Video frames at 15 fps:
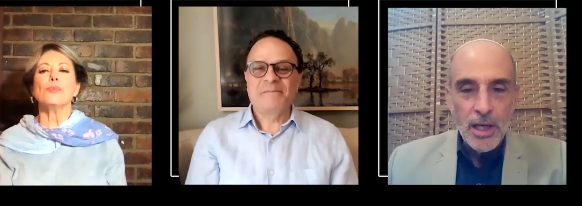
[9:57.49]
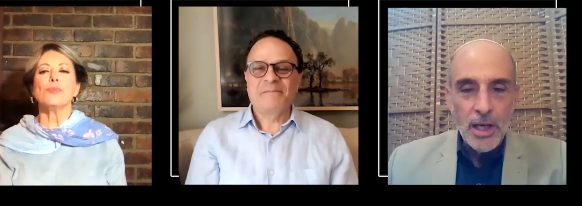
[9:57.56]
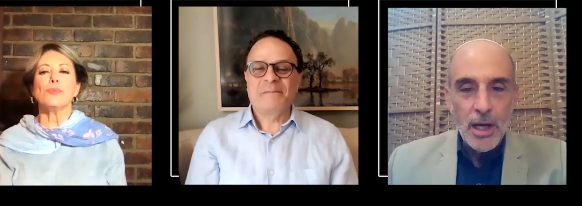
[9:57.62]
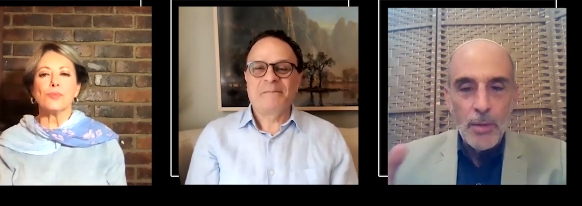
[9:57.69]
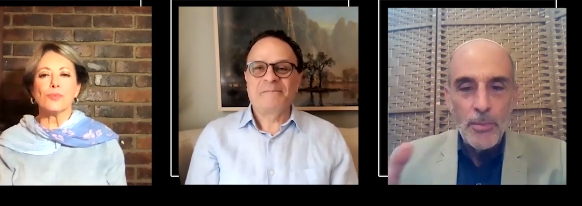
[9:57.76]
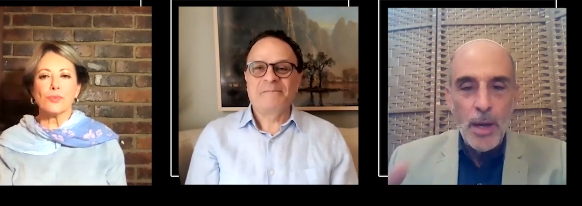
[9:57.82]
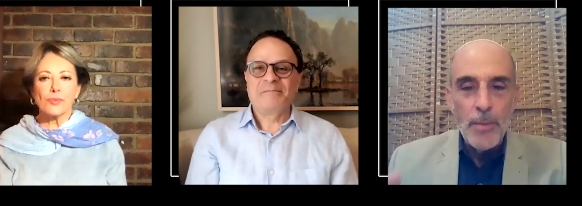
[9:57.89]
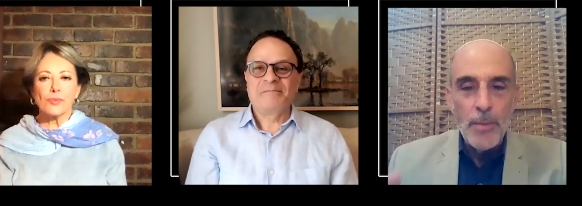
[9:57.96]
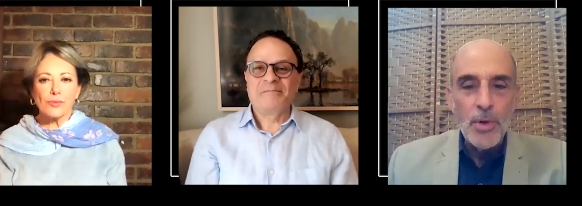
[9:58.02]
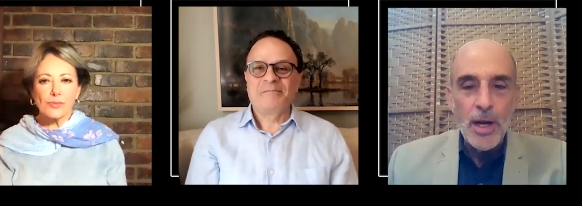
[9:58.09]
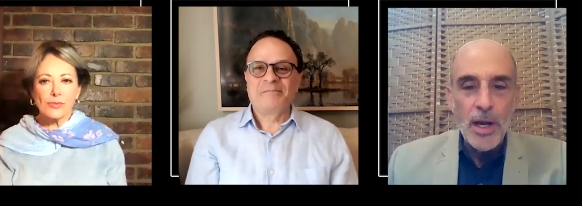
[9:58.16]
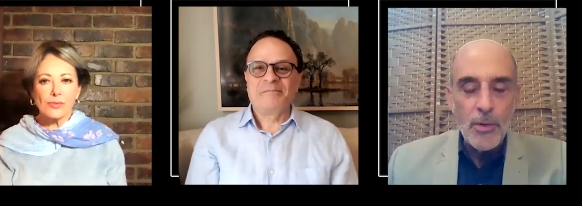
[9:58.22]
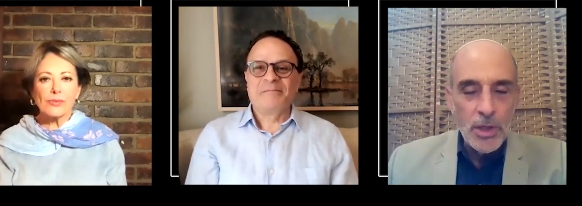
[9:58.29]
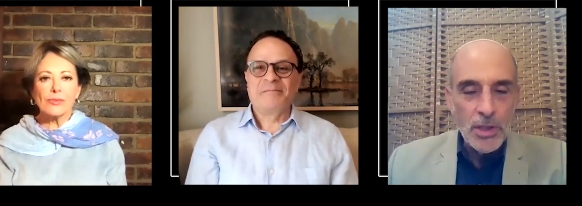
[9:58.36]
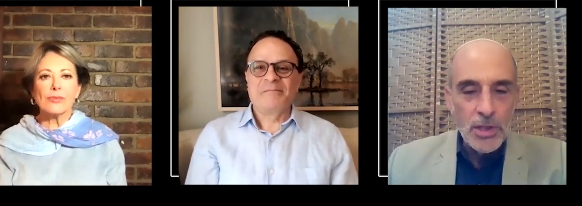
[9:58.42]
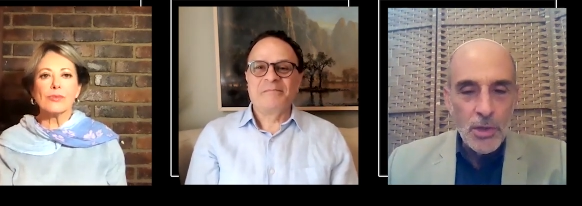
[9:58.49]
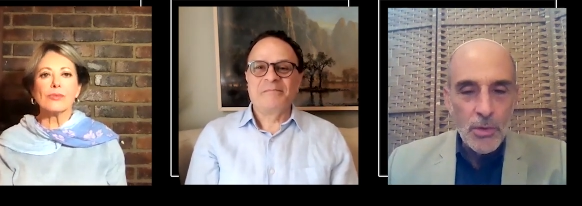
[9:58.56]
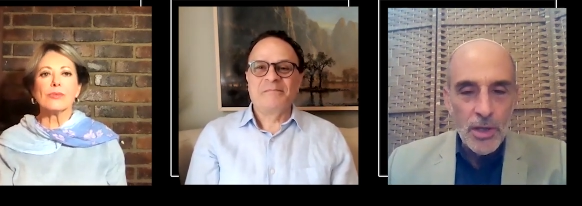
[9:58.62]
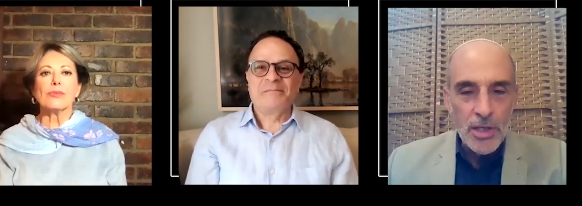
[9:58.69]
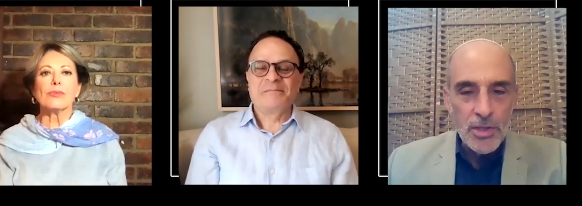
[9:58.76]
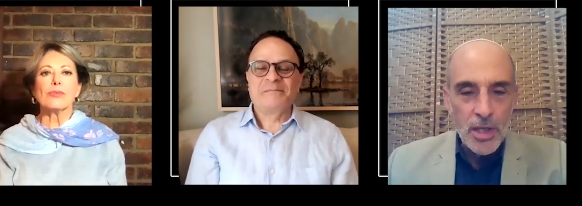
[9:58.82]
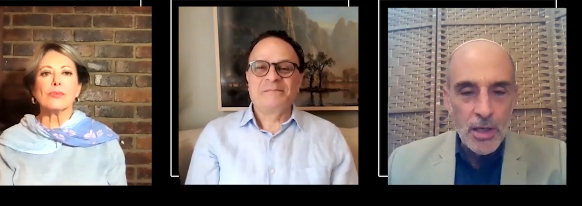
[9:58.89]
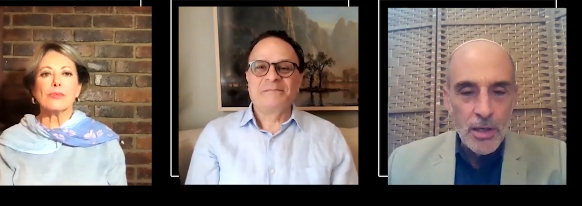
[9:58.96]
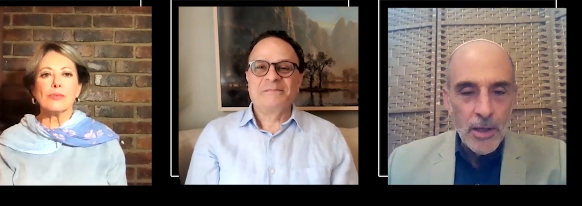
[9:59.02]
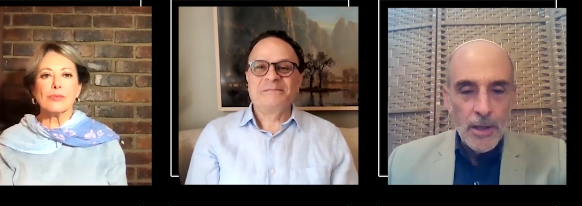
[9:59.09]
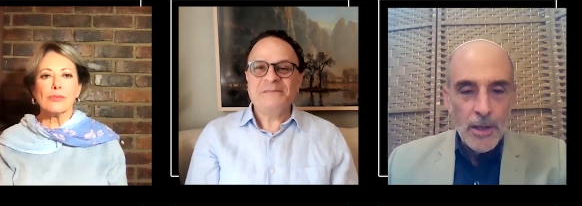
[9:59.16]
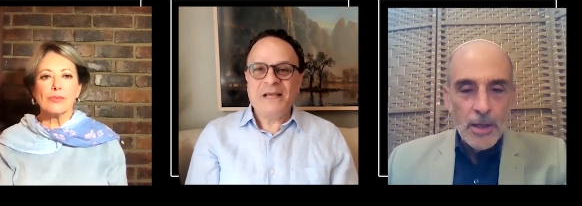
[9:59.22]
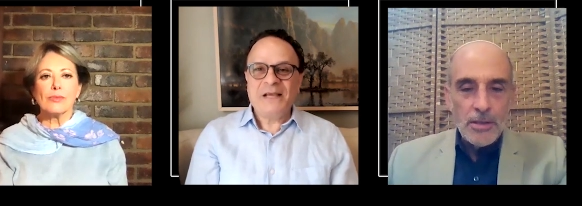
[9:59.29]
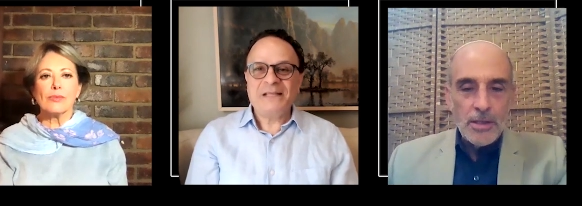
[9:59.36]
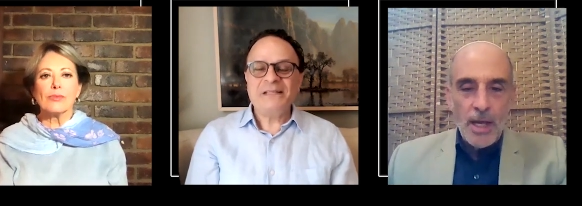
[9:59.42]
Speaker 1: And I remember I went to you and I said,
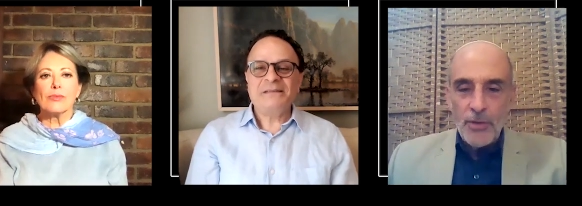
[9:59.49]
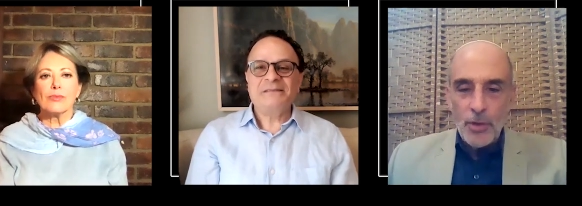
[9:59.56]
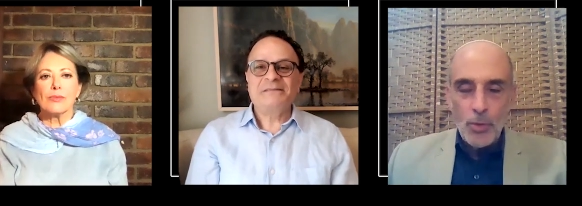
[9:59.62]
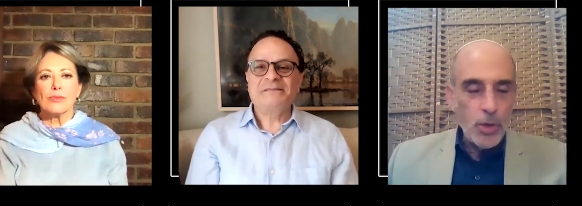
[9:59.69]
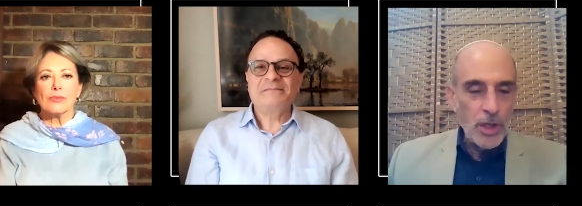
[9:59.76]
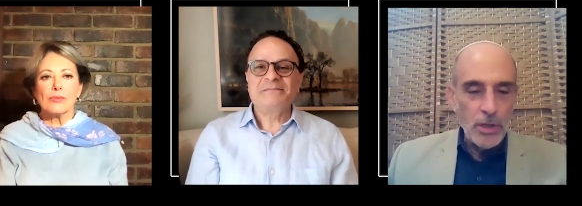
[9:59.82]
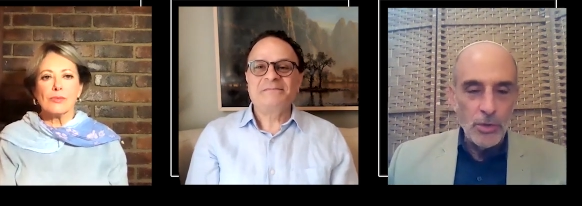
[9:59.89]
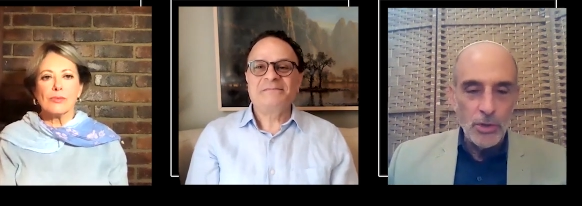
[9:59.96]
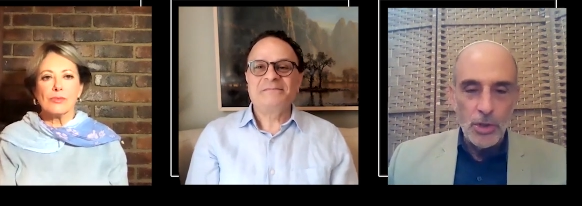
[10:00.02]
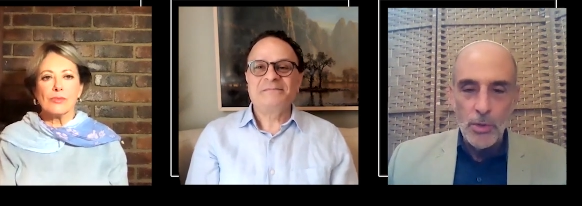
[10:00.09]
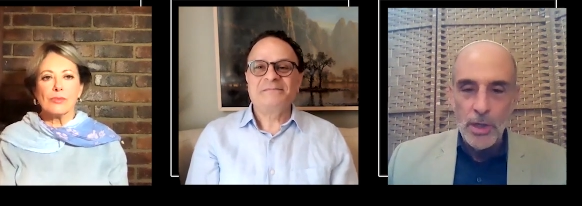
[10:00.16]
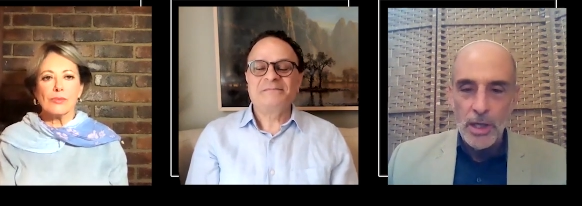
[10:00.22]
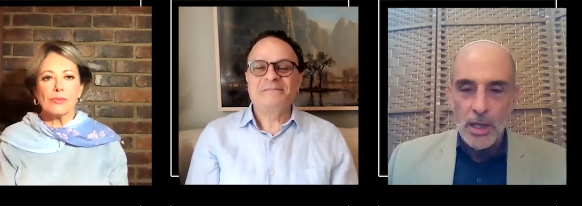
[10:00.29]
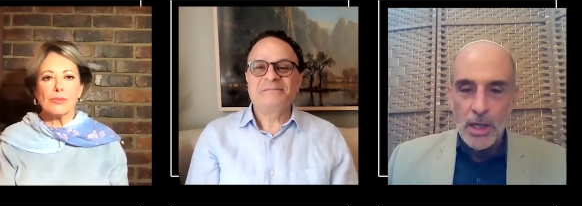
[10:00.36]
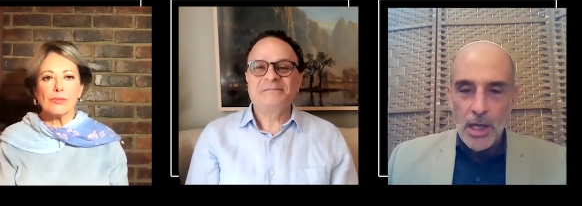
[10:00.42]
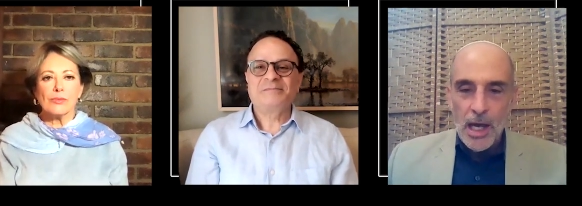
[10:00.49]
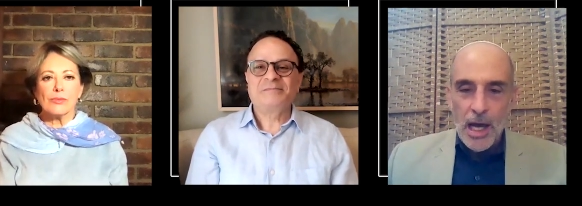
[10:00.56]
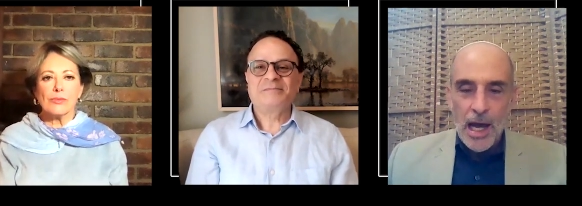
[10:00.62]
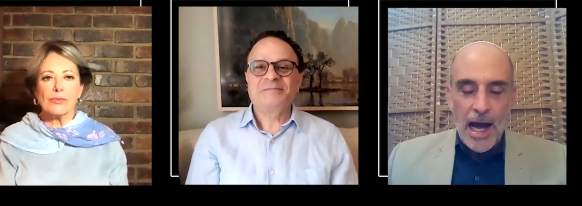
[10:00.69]
yeah. David, what are you doing?